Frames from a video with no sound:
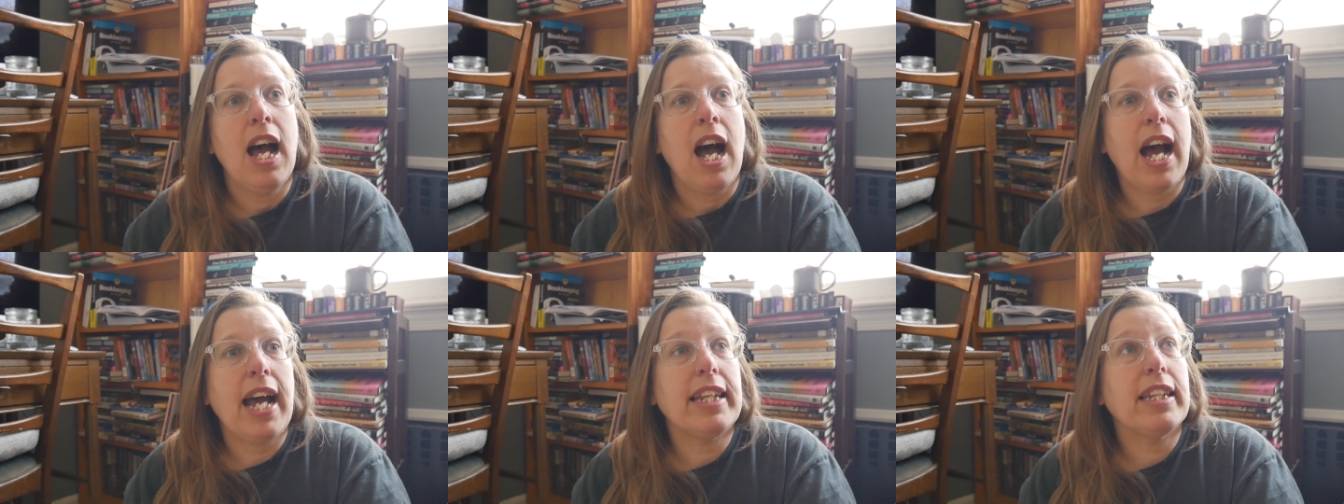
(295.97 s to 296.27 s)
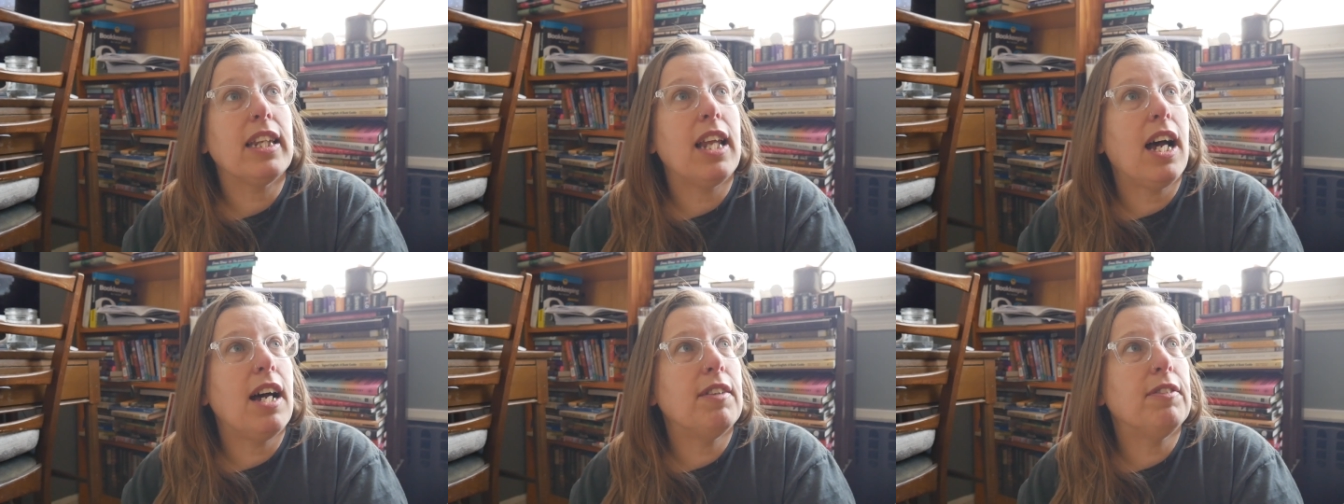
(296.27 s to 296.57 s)
I
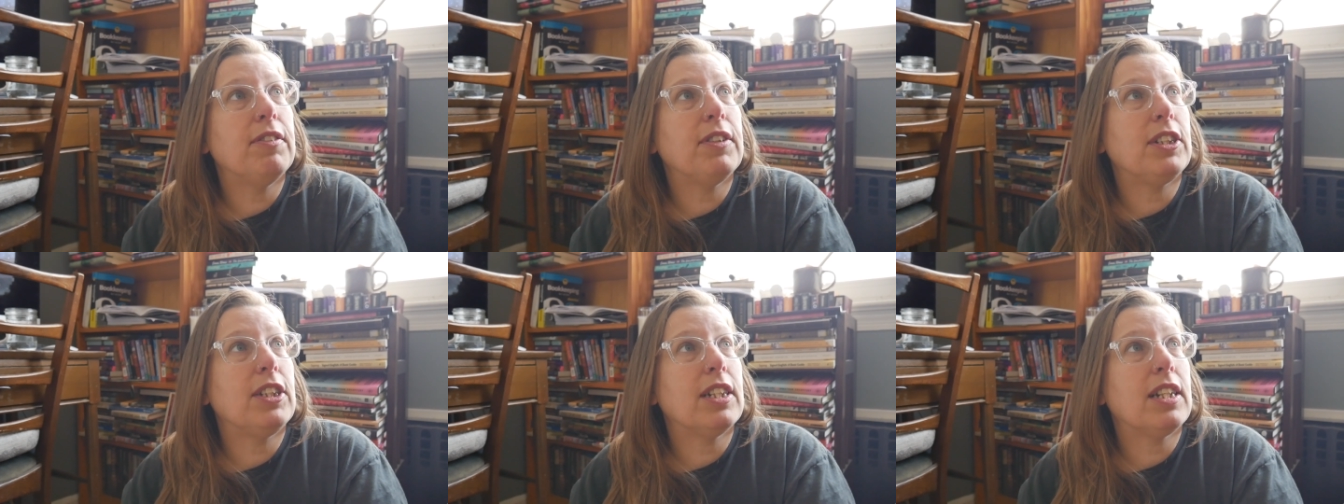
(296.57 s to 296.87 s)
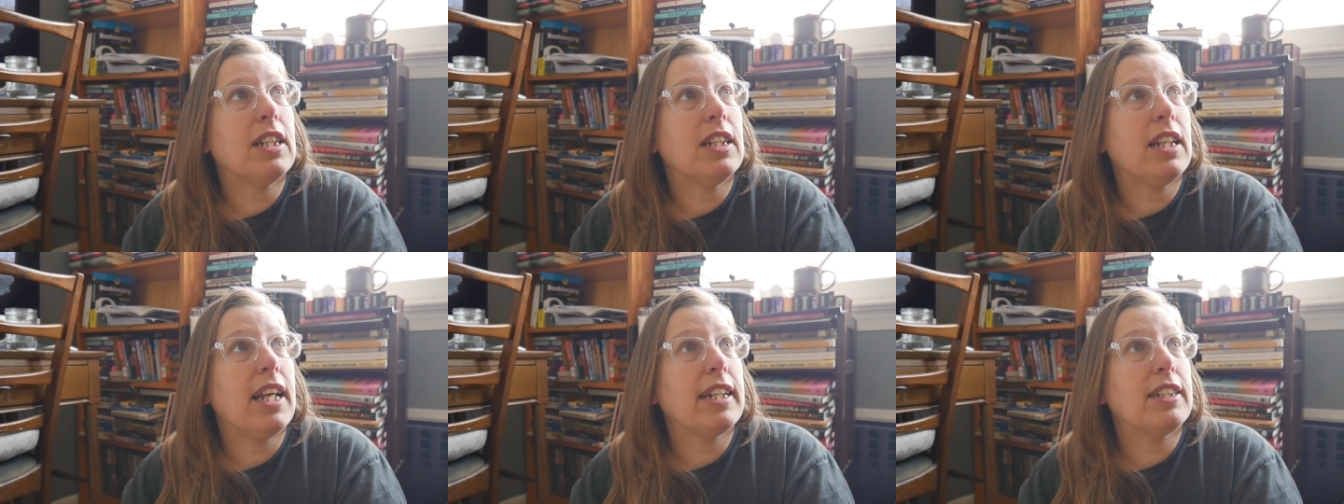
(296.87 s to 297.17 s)
love to
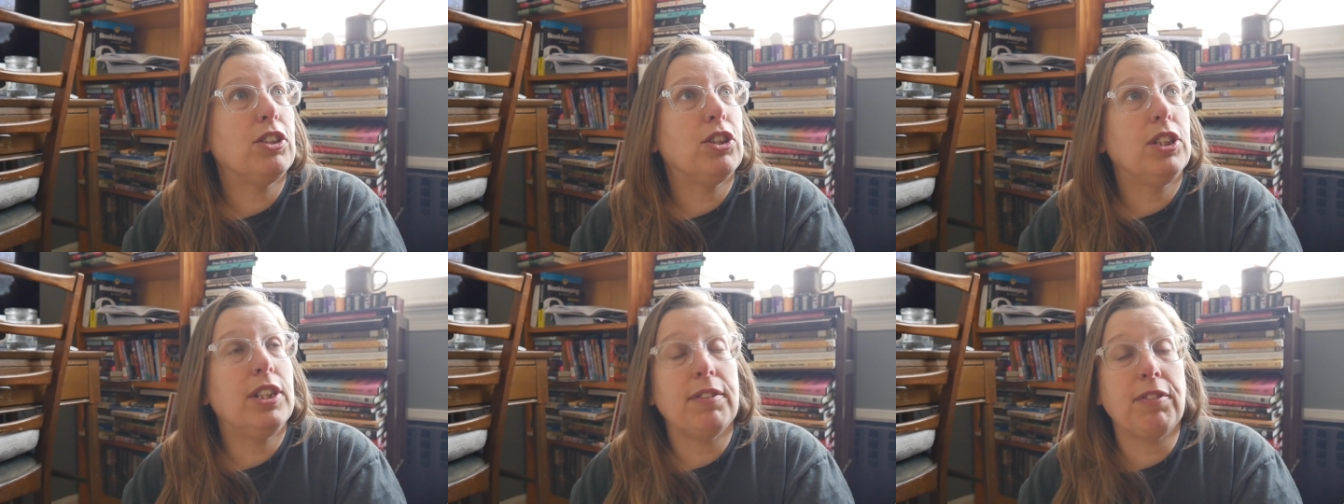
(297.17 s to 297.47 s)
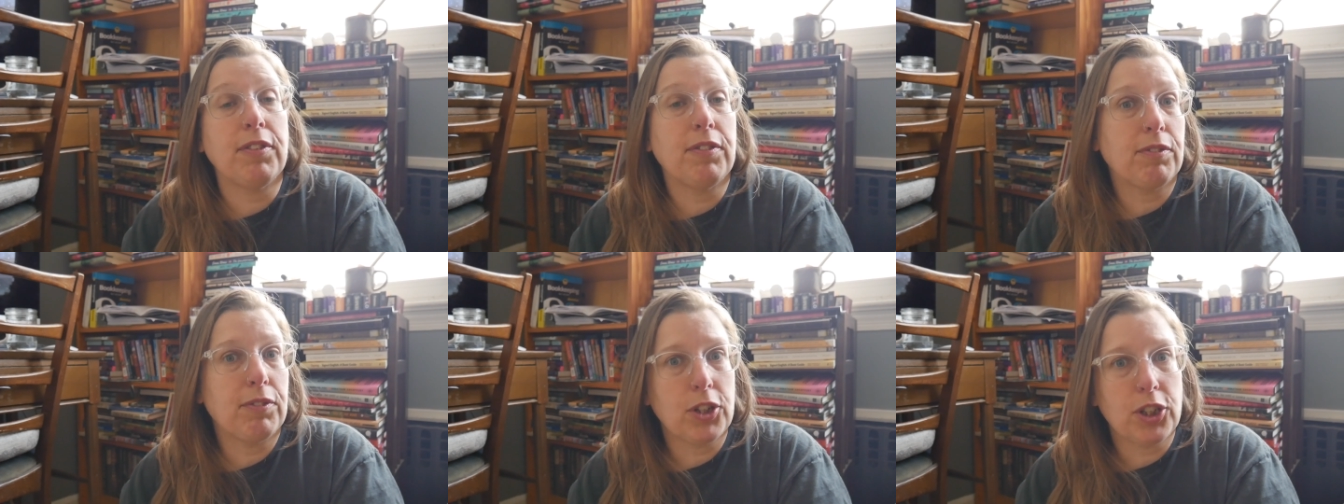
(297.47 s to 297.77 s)
collect
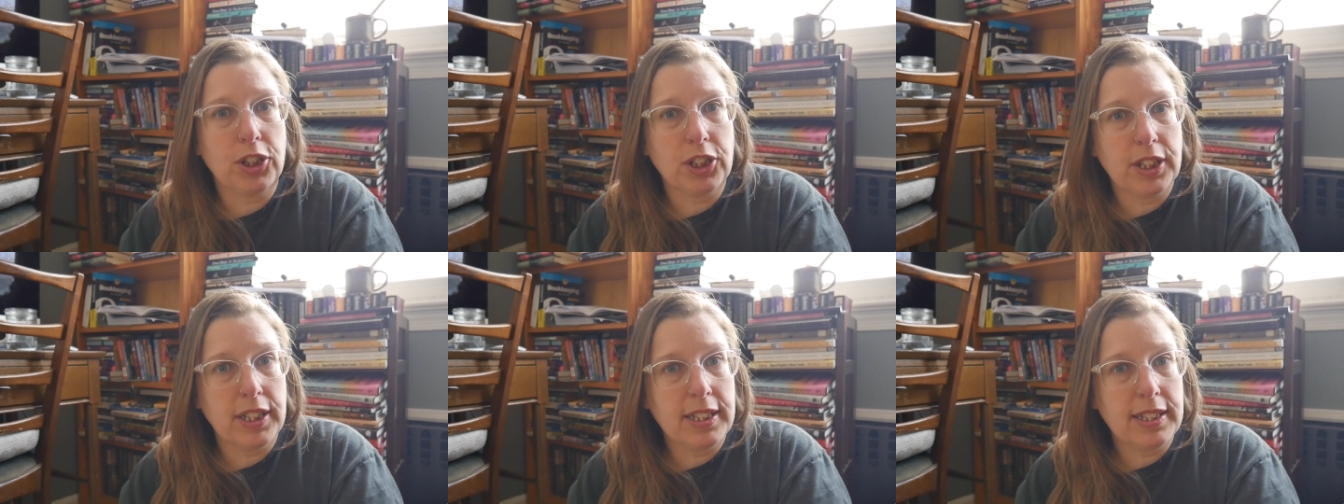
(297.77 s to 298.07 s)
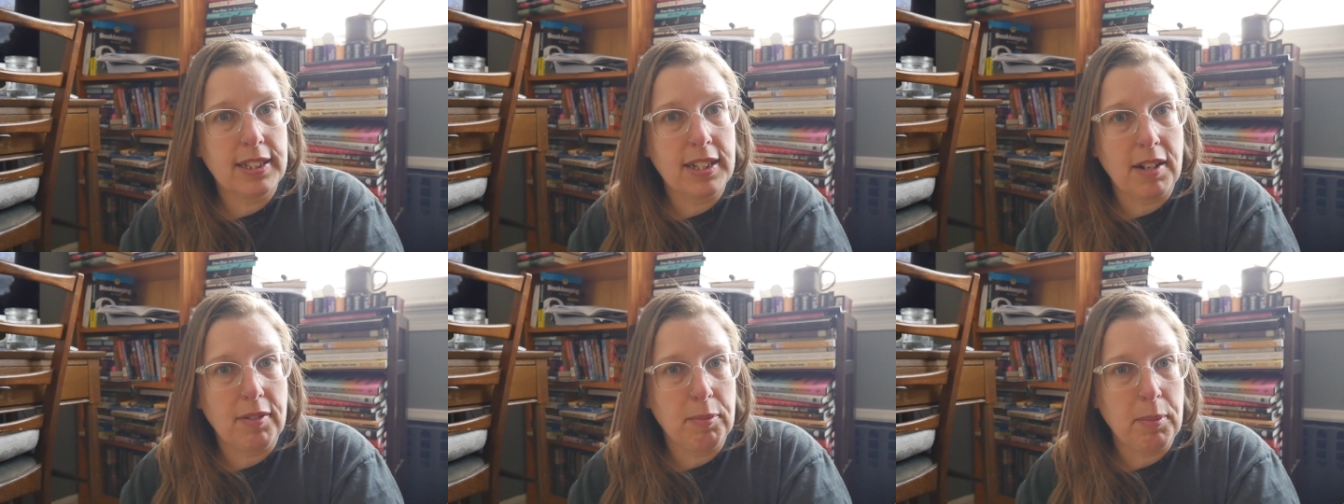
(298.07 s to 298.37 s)
different
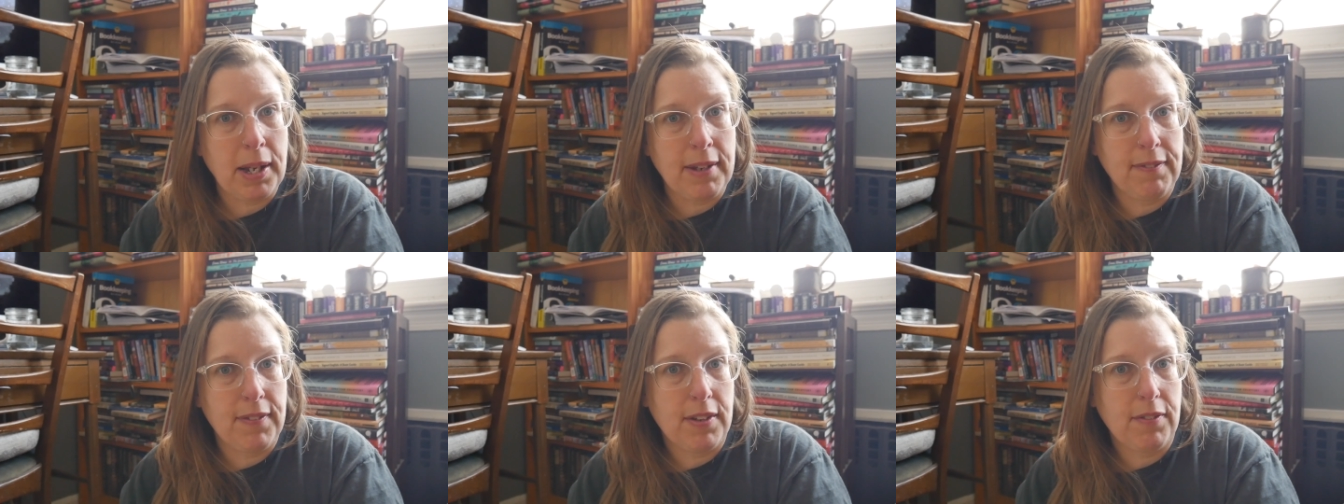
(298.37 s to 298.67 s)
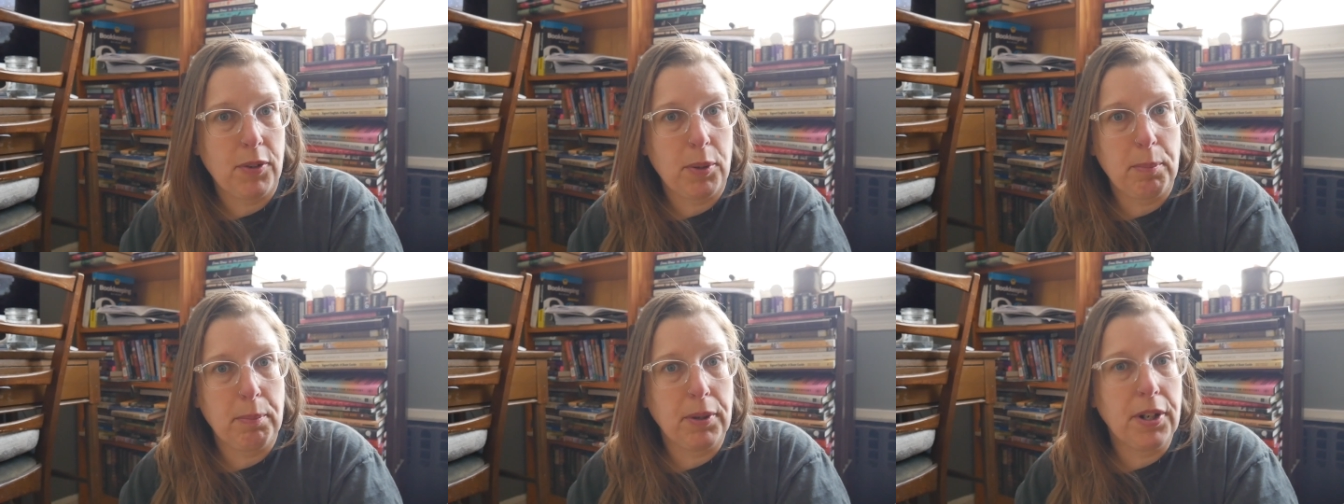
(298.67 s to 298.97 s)
versions of my
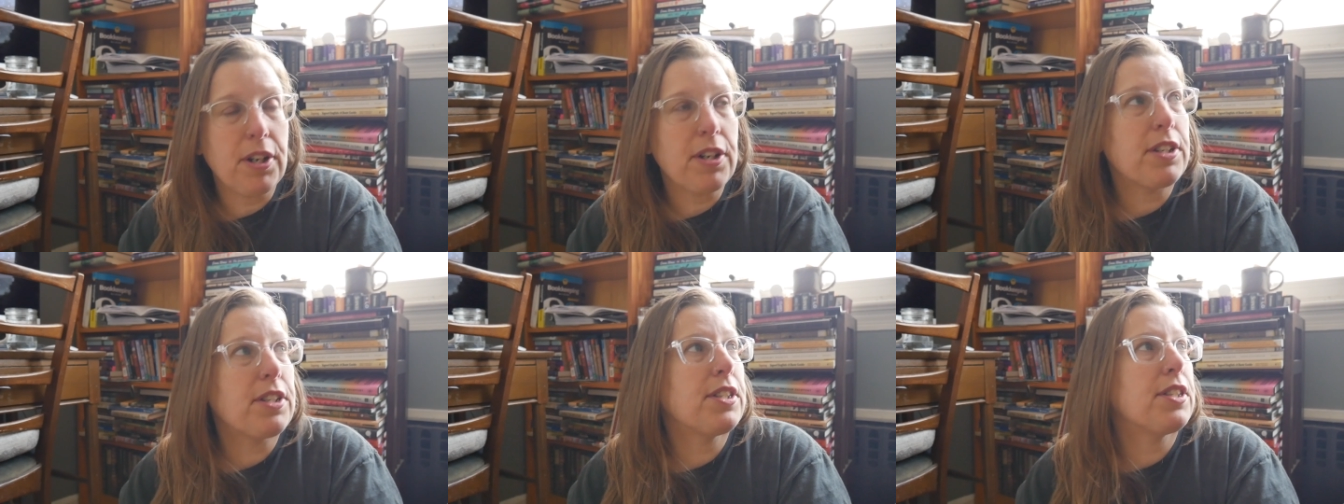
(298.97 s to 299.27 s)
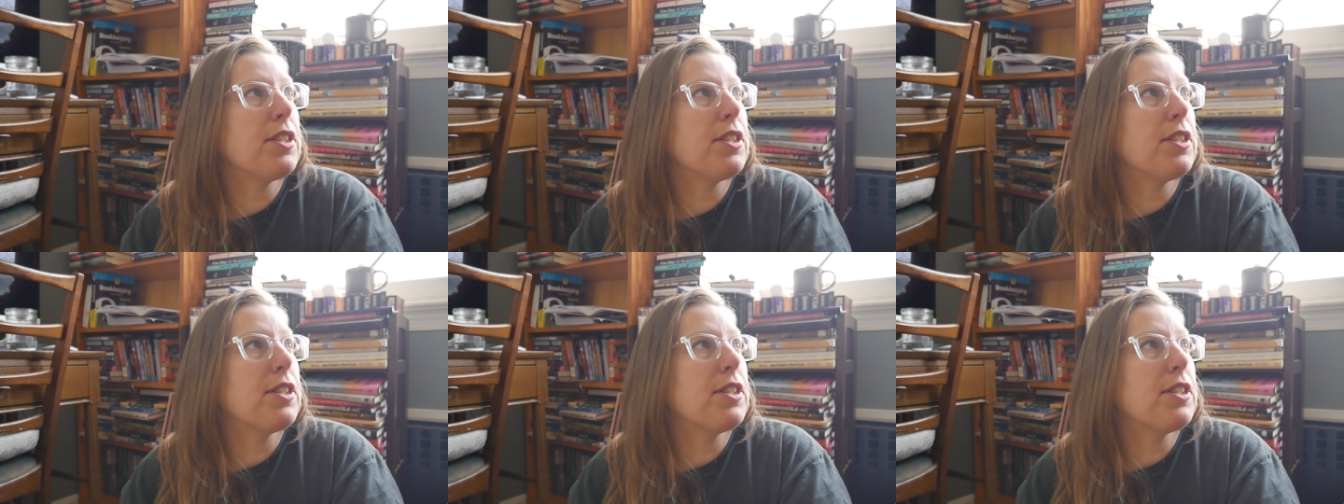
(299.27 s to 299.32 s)
favorite books.